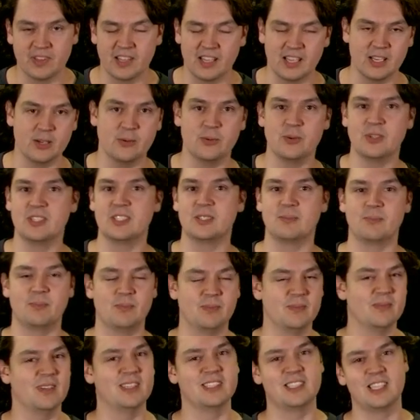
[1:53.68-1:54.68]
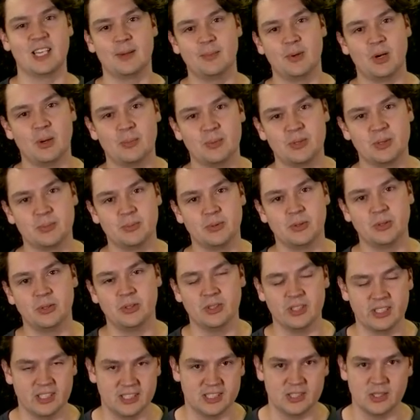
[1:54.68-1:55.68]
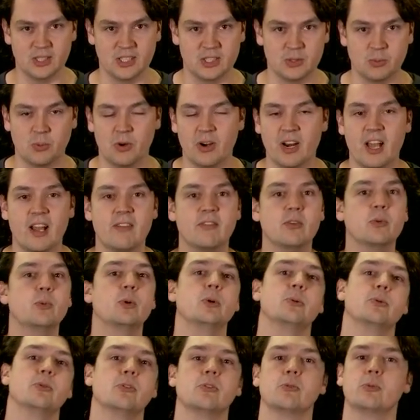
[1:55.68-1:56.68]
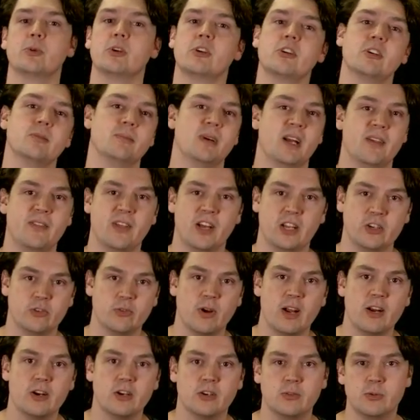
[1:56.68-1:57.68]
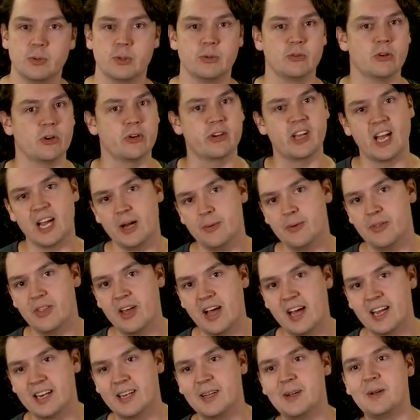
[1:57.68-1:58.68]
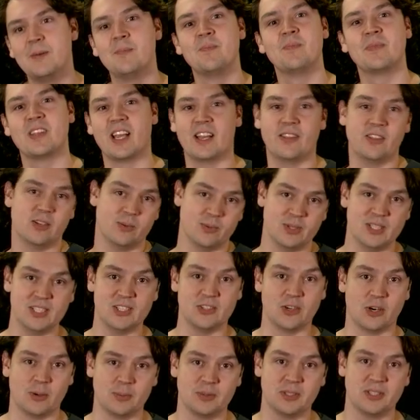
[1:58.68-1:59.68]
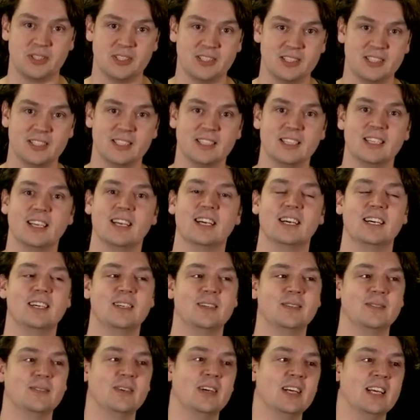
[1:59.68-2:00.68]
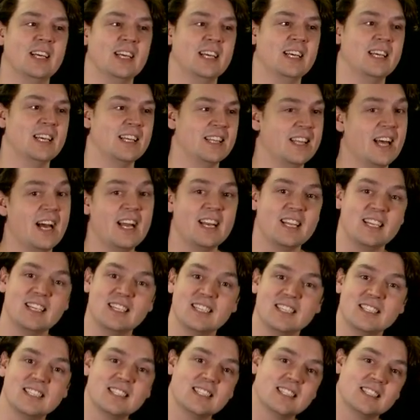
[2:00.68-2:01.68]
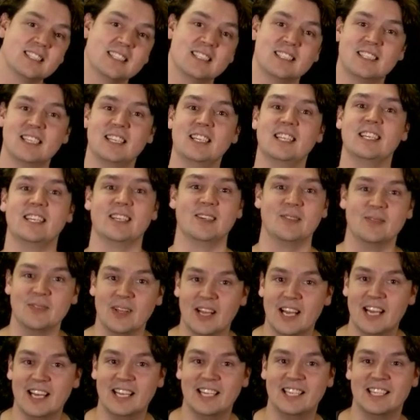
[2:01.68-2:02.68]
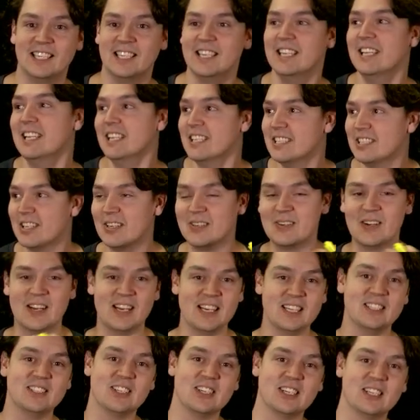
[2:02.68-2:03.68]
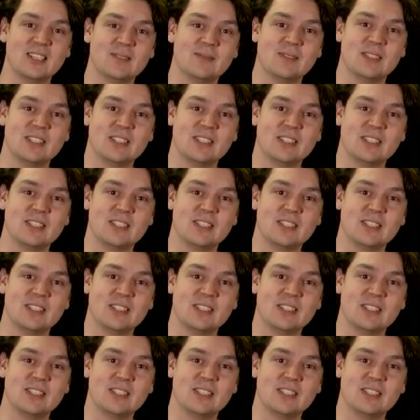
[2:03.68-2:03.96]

suboptimal, it's whatever, we already made that trade-off, we were okay with that, and then we stopped. That is silly. So anytime